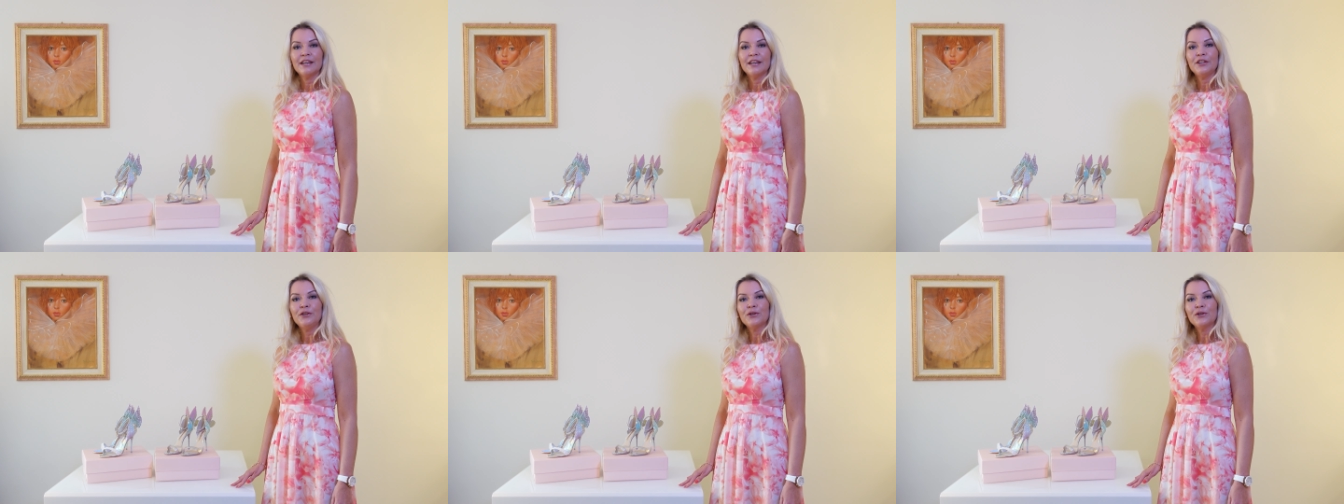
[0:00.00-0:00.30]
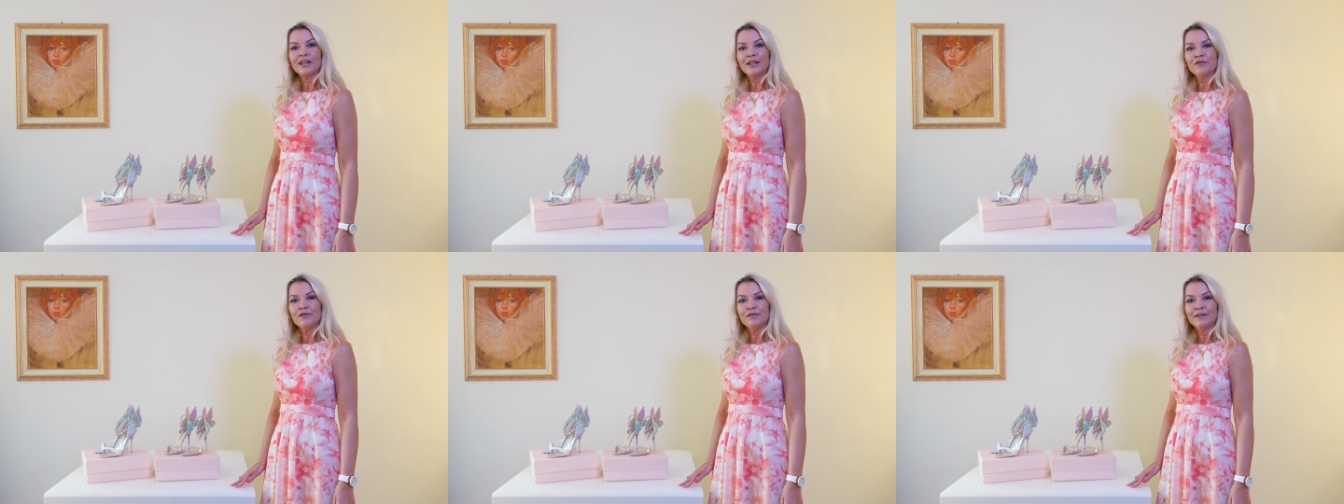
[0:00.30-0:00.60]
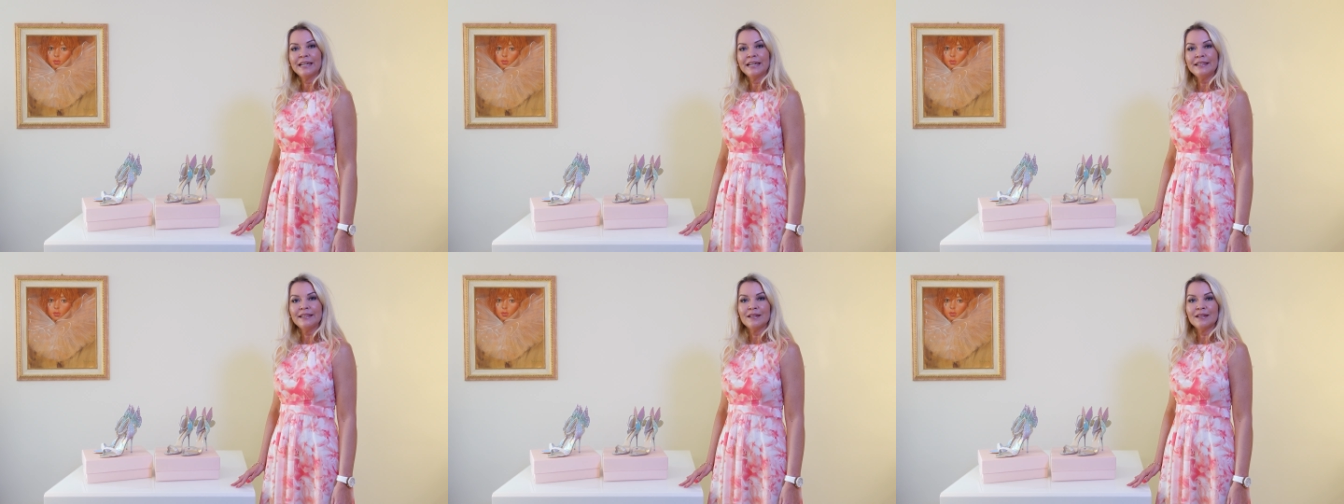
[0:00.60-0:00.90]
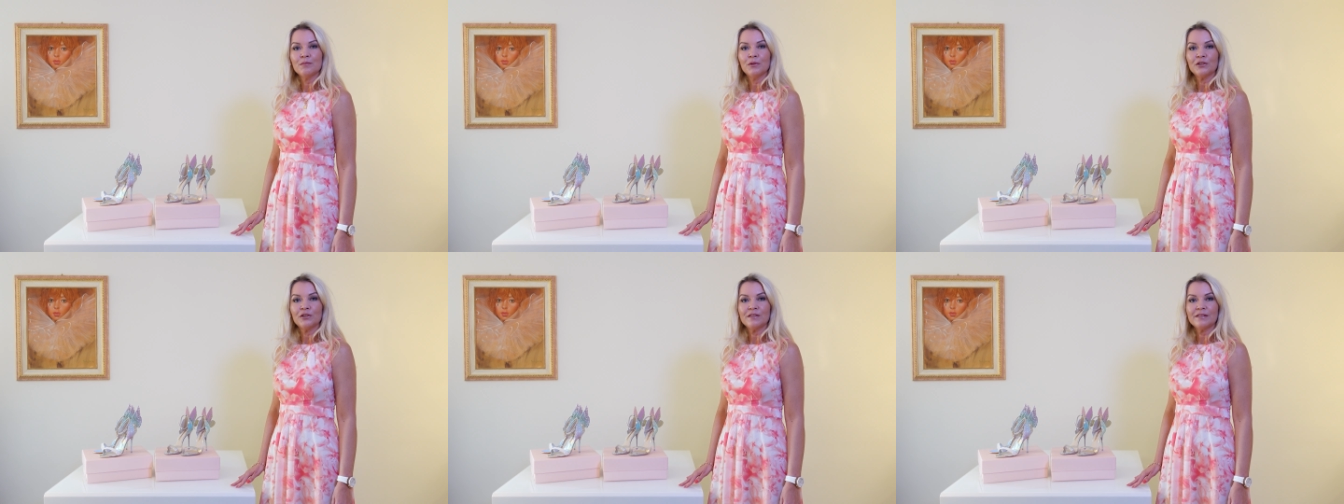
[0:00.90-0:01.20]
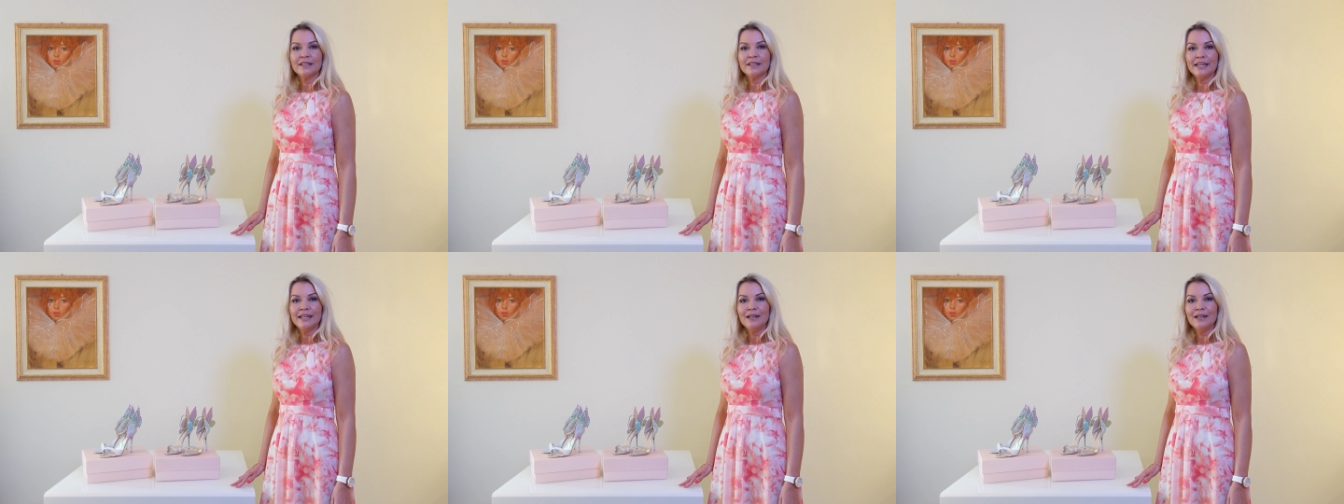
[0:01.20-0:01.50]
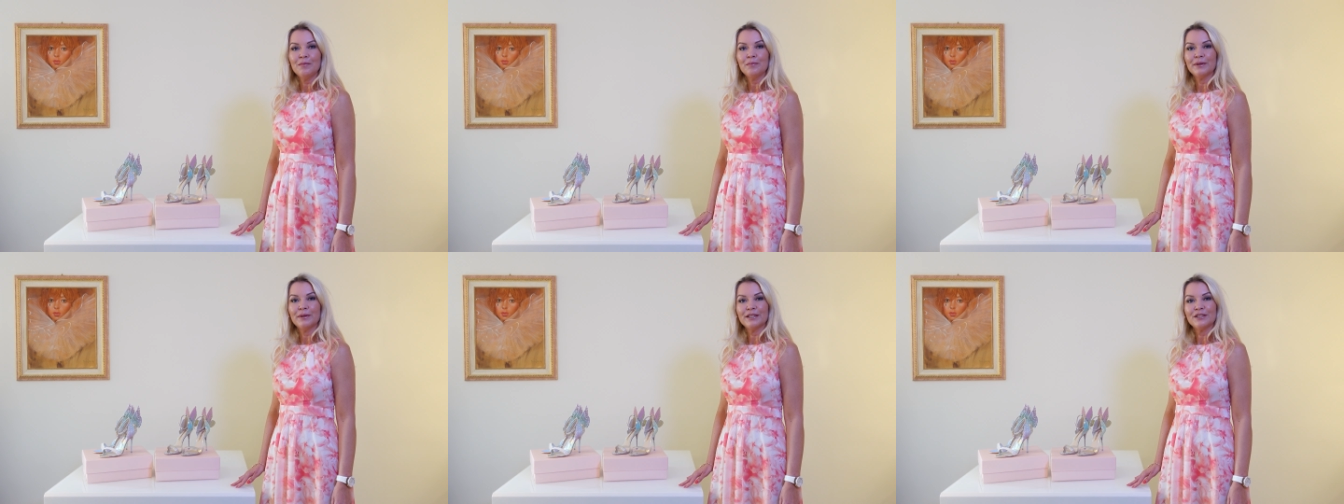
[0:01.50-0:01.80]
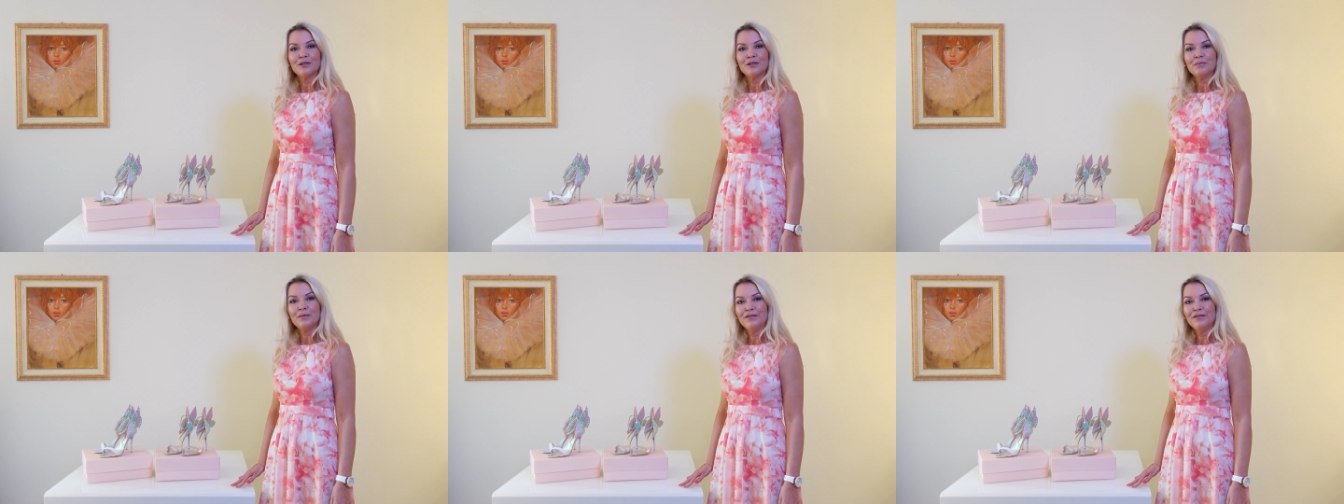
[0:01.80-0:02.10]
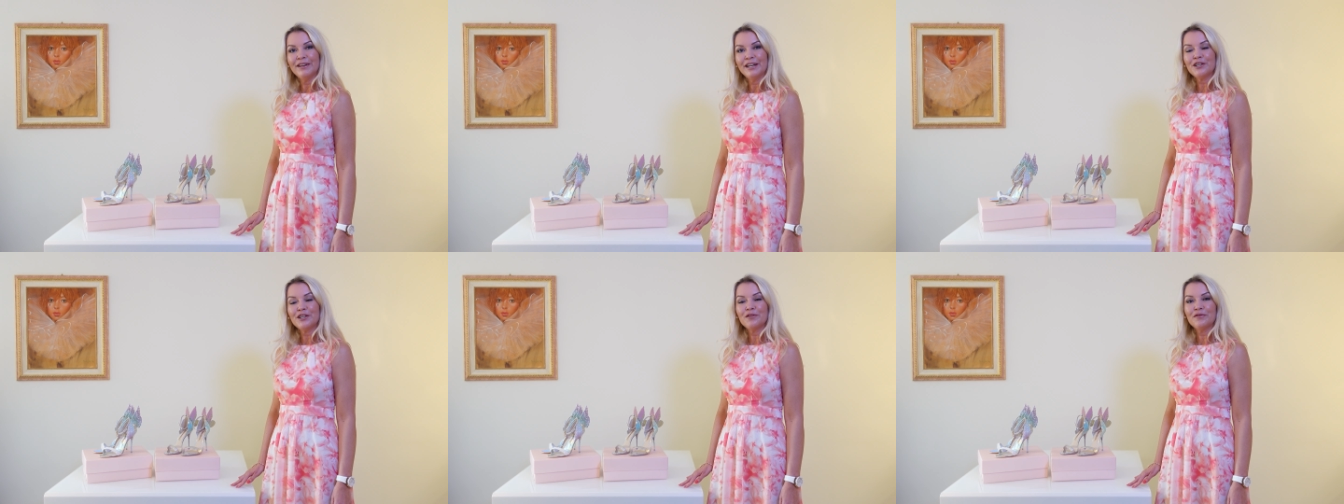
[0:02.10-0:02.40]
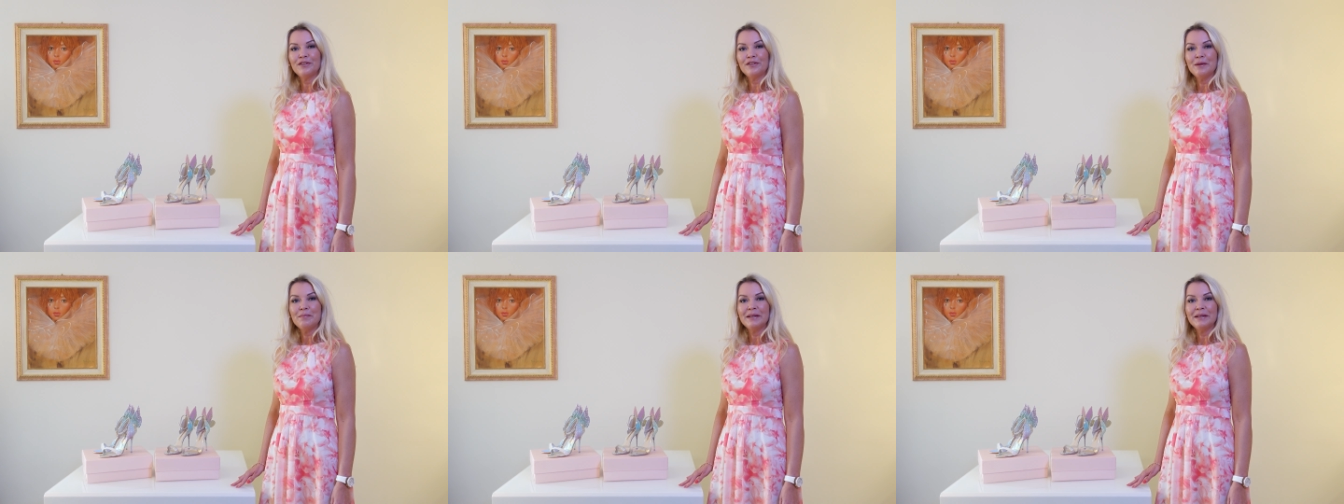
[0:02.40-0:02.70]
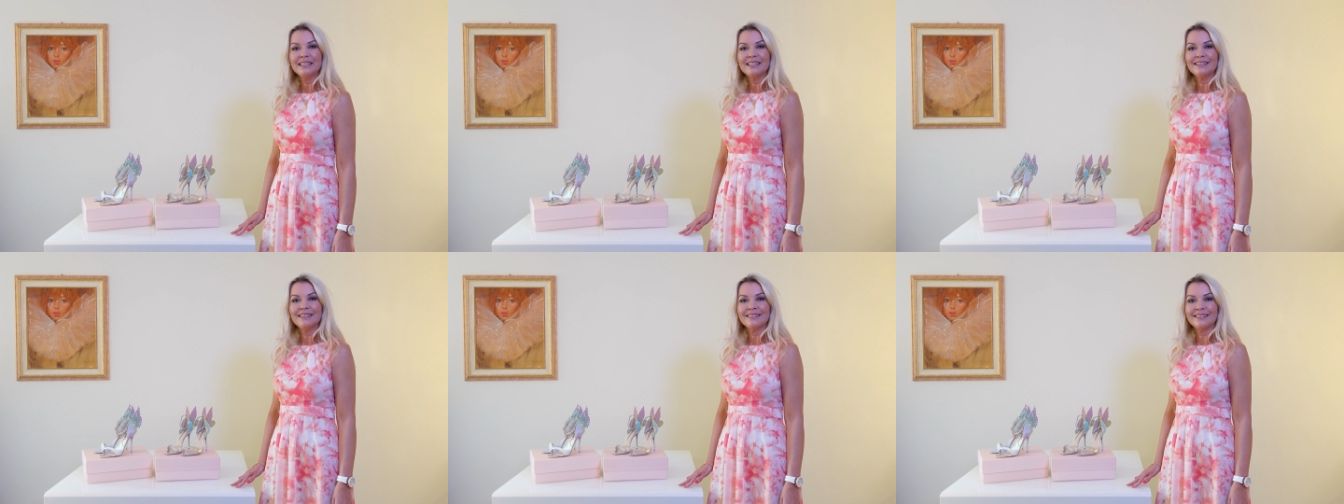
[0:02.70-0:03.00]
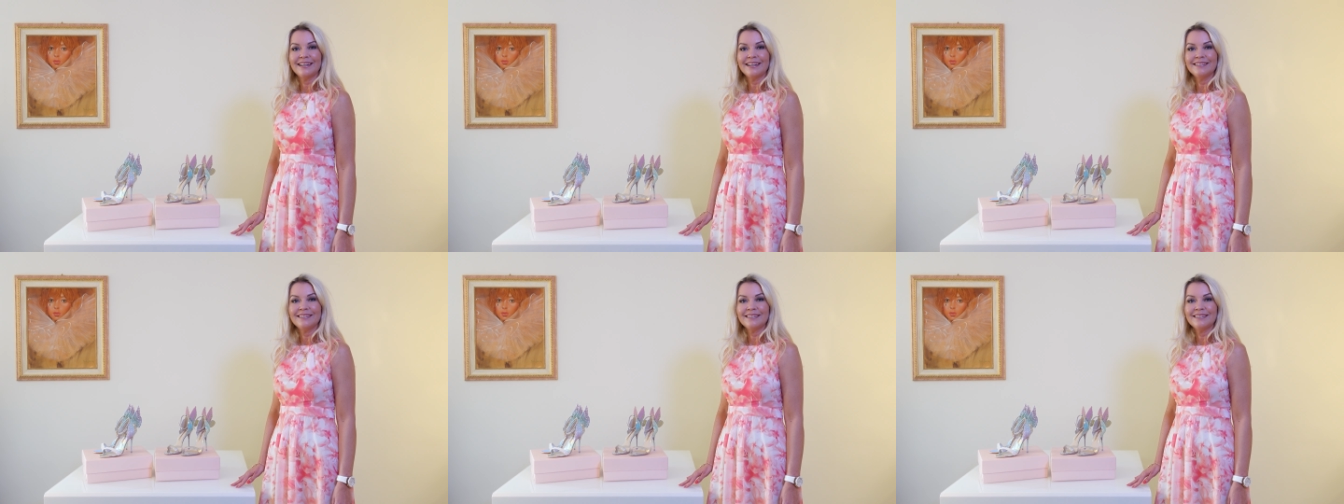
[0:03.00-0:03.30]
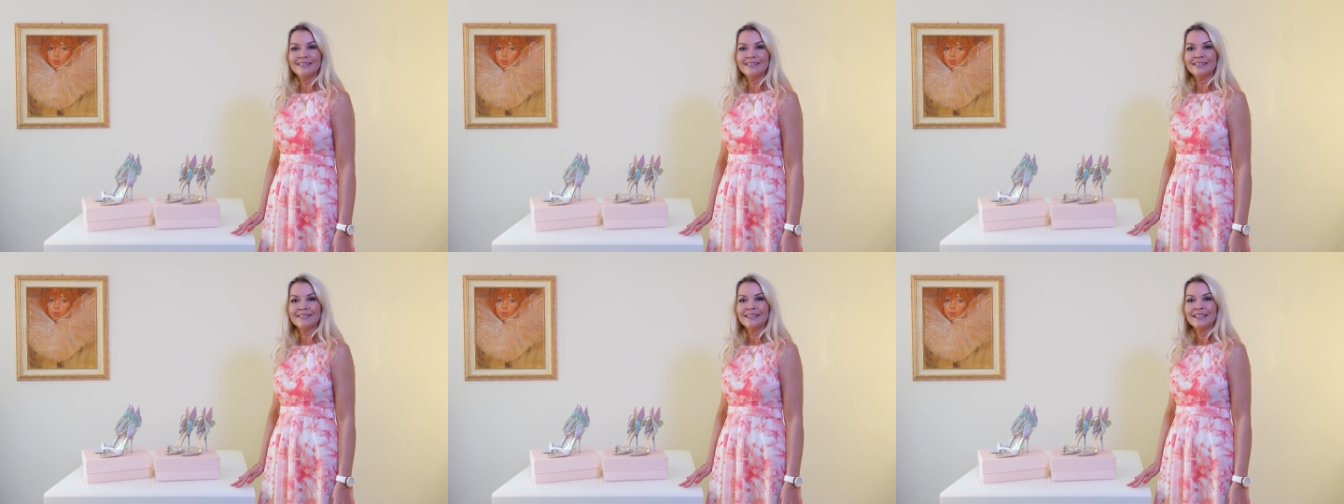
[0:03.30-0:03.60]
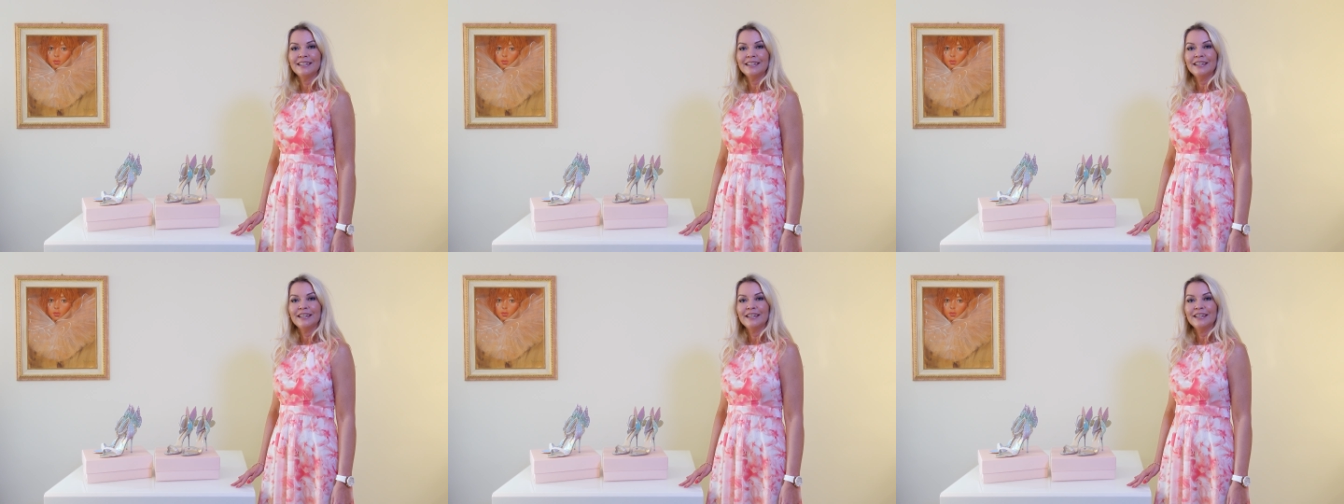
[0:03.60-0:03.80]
You can find them on sale, but beware of limited sizes.